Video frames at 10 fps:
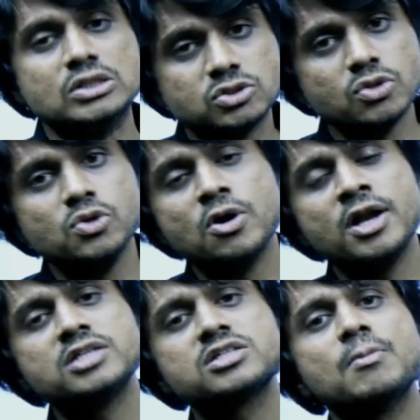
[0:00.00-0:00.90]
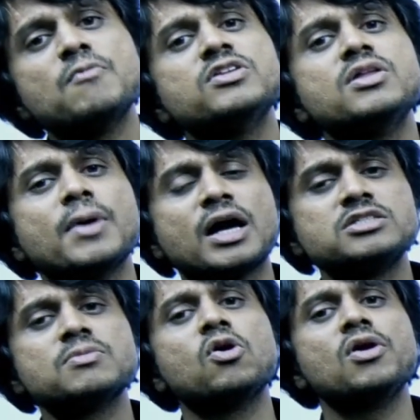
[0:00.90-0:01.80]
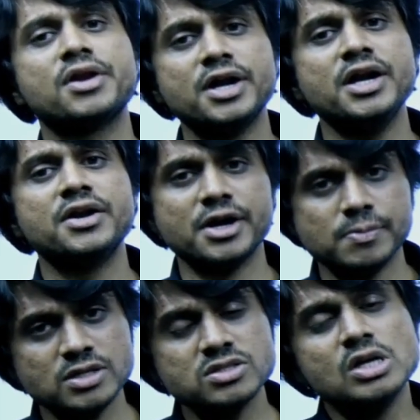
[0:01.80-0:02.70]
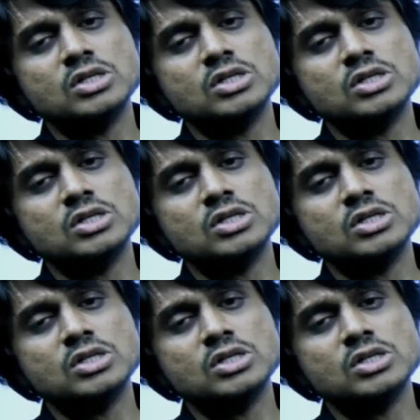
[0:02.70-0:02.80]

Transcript: So UN has come up with the mechanism called RED and RED plus.